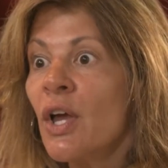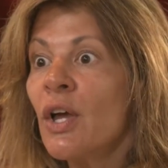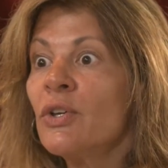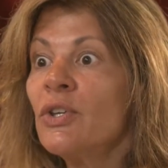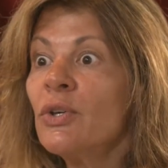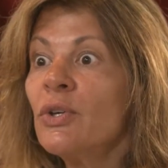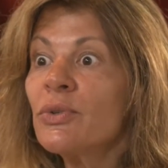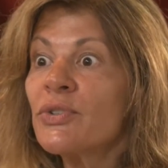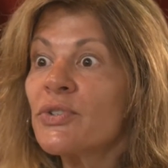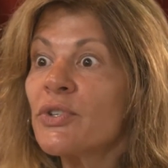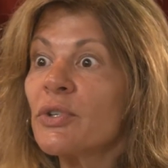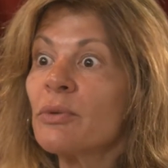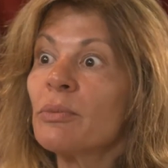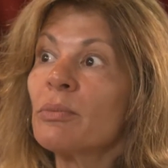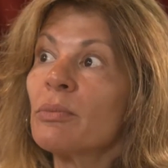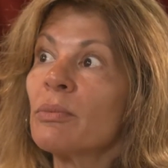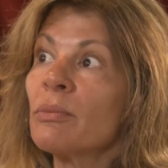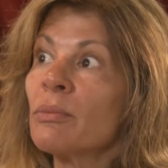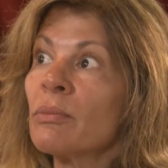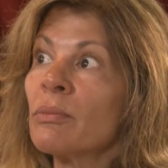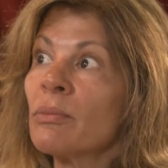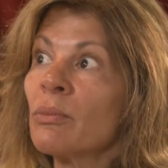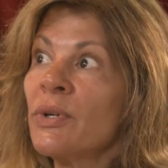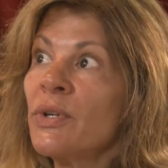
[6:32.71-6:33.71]
We
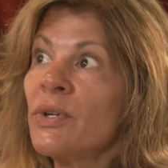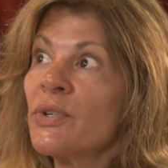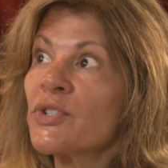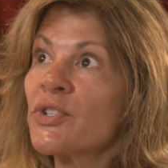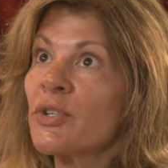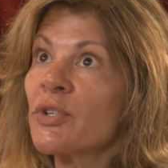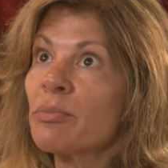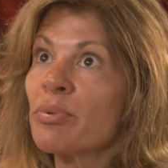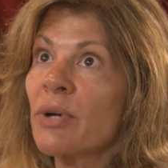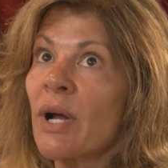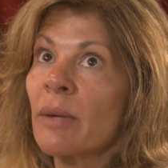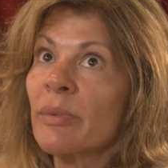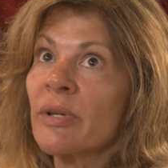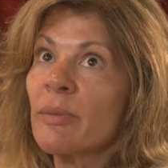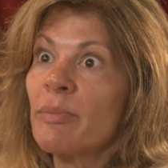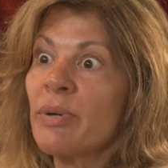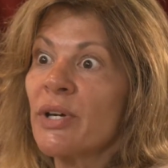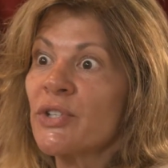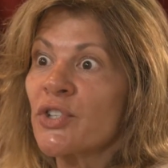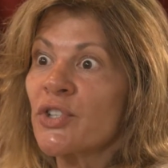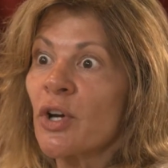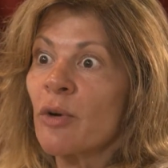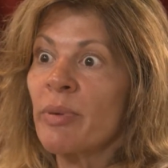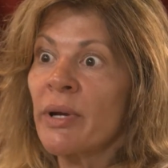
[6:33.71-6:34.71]
used to probably
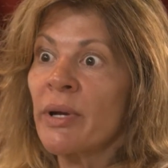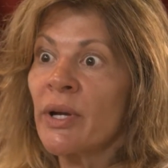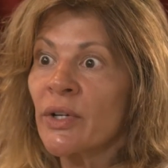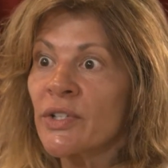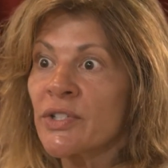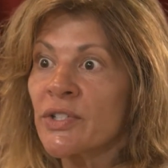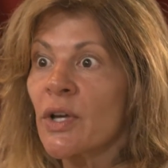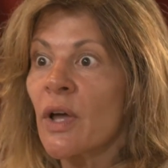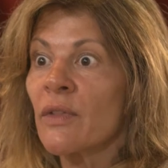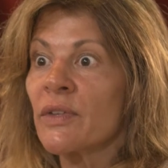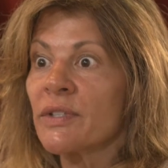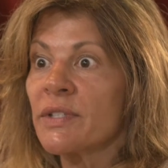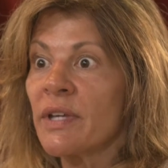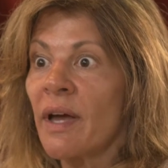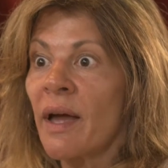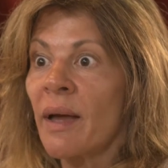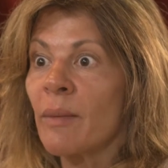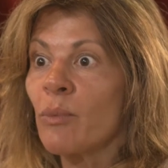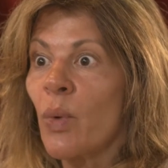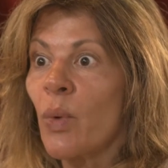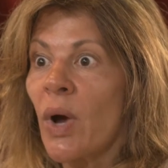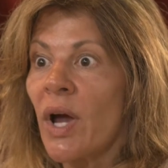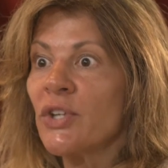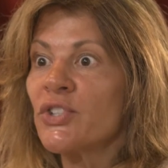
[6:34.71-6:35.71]
pitch our parents all the
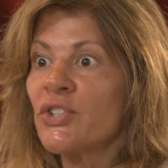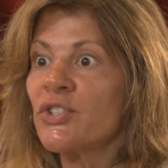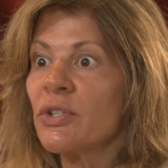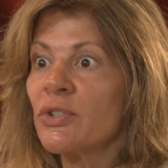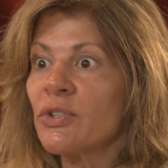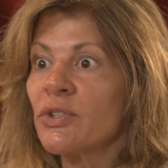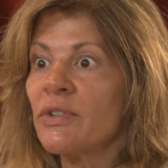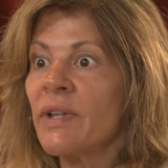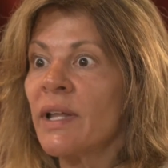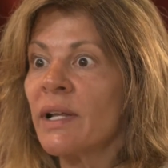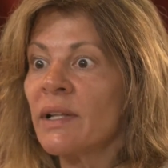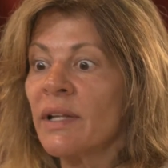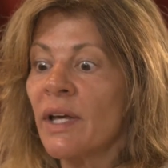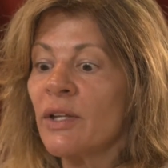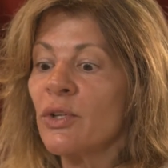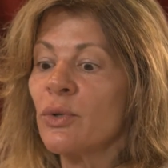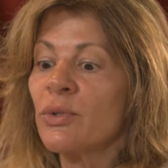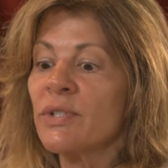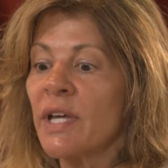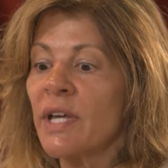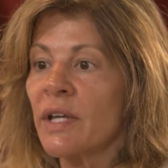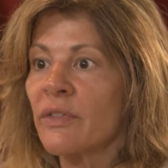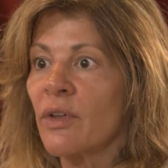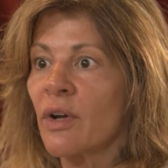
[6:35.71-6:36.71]
time. Why should they let you
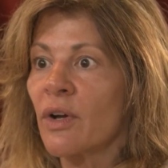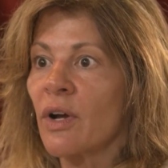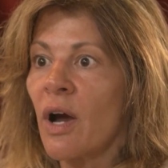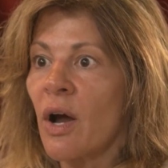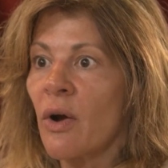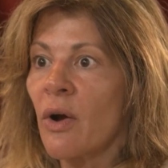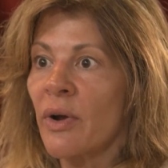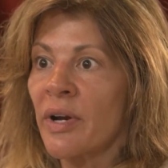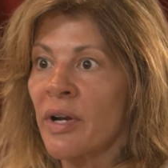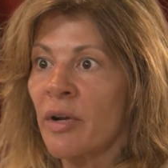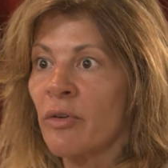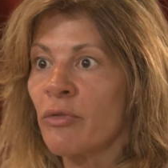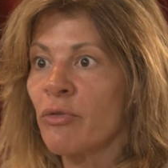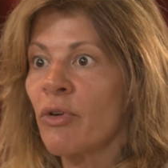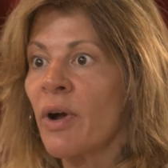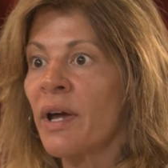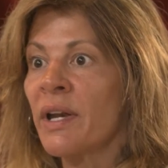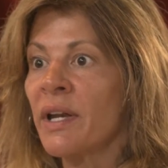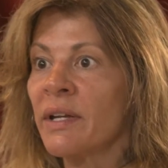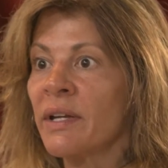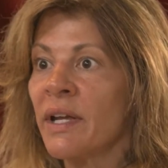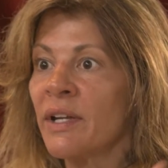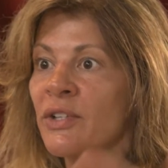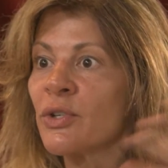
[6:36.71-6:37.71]
take the car out on
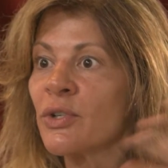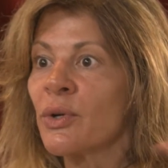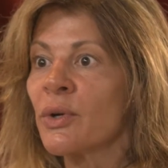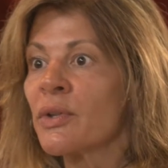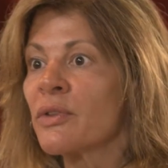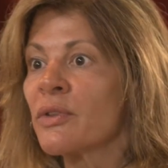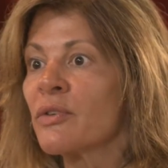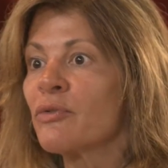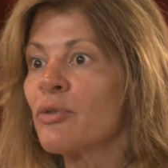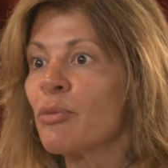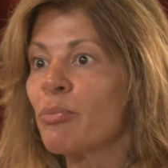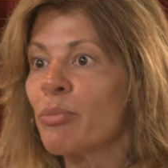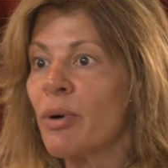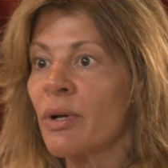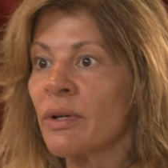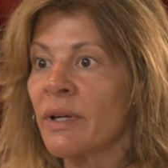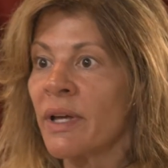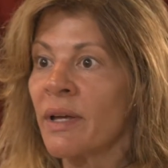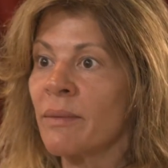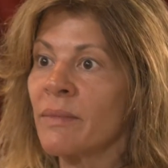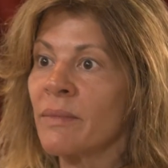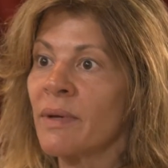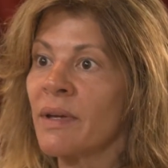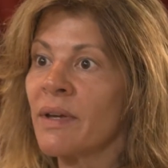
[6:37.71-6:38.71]
Friday night to go to the football game?